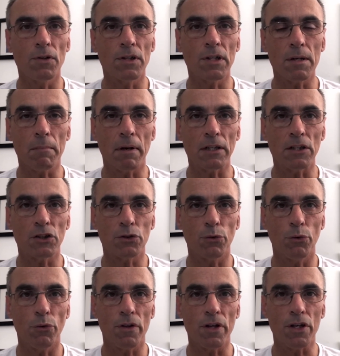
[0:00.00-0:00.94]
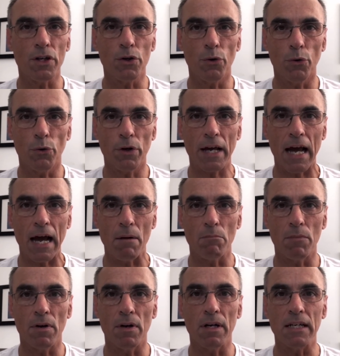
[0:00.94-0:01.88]
Obviously make sure that your
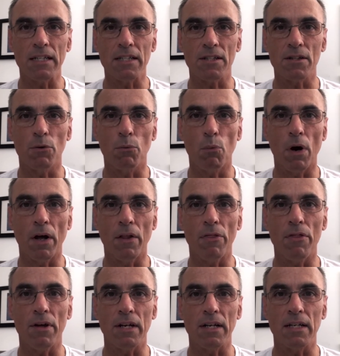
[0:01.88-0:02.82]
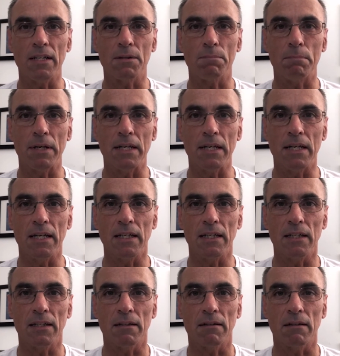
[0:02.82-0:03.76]
camera is the one that is
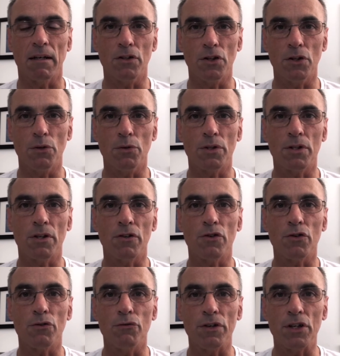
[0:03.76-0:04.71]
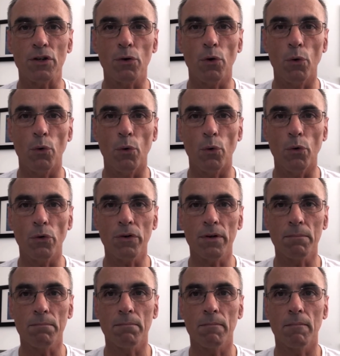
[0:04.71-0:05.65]
being used to
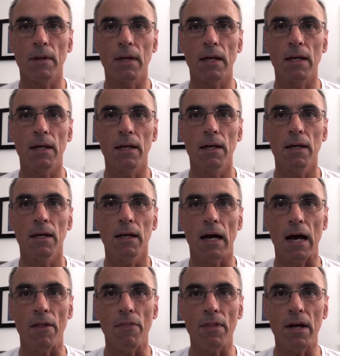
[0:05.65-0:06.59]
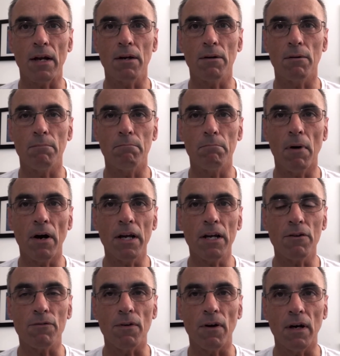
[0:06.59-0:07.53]
record. And then
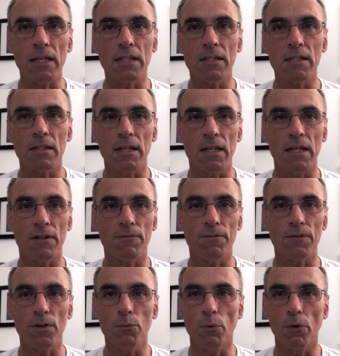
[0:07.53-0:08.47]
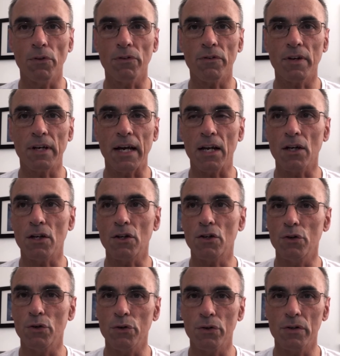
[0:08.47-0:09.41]
my advice, if you want to get a
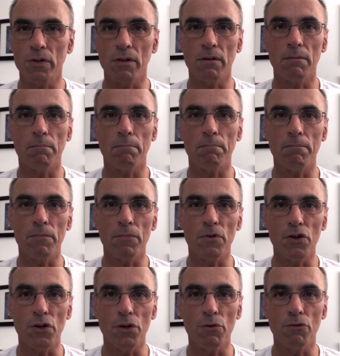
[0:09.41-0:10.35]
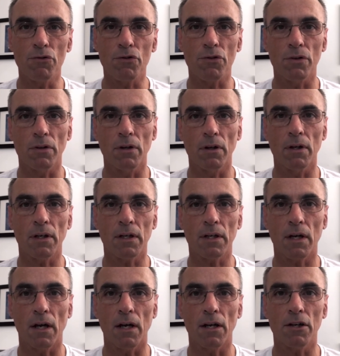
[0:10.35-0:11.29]
good
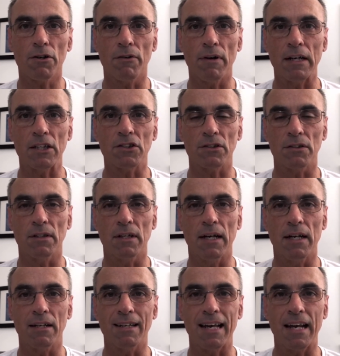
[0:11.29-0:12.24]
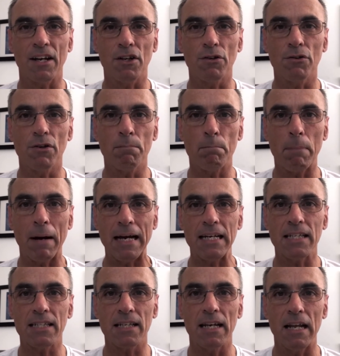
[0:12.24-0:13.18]
neutral color correction and get a good
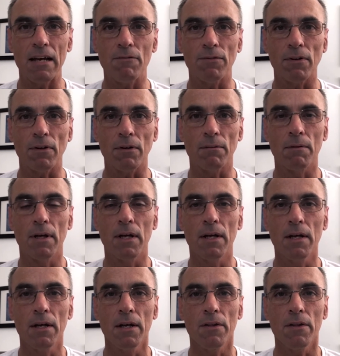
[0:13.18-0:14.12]
base level,